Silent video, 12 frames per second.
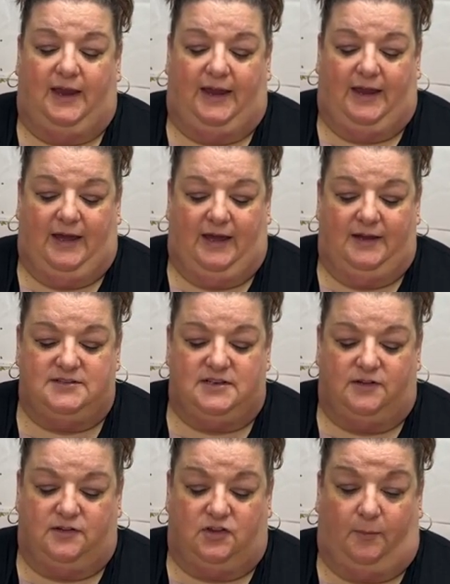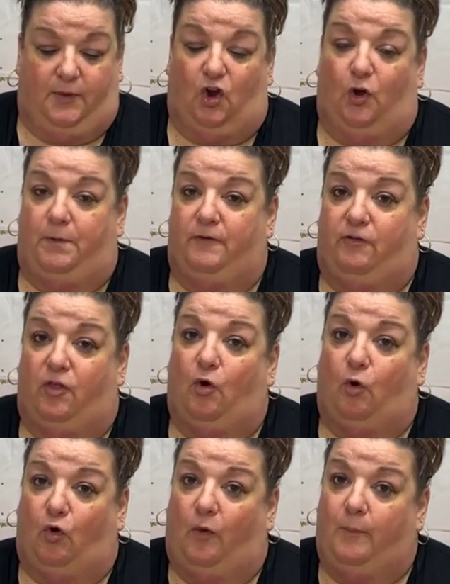and they'll be open for the
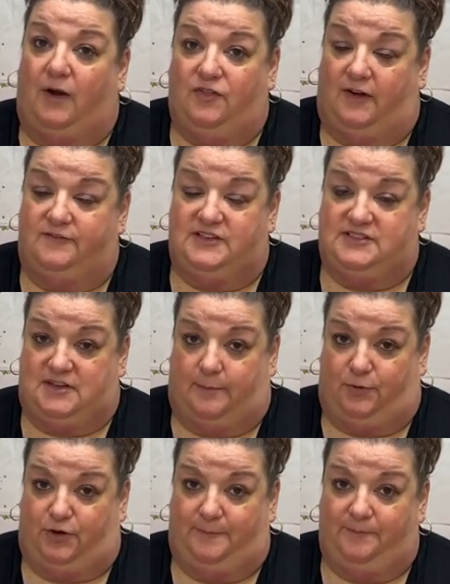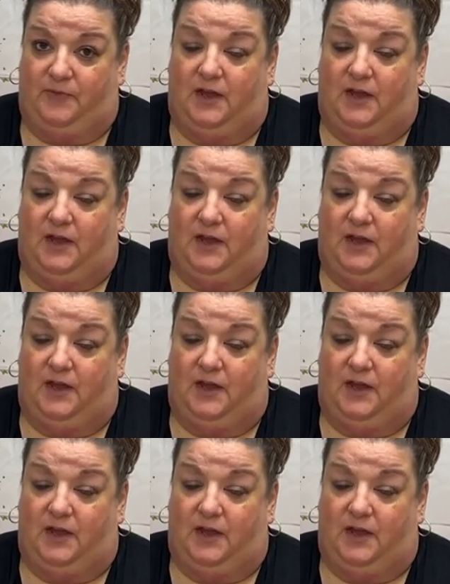whole month of December.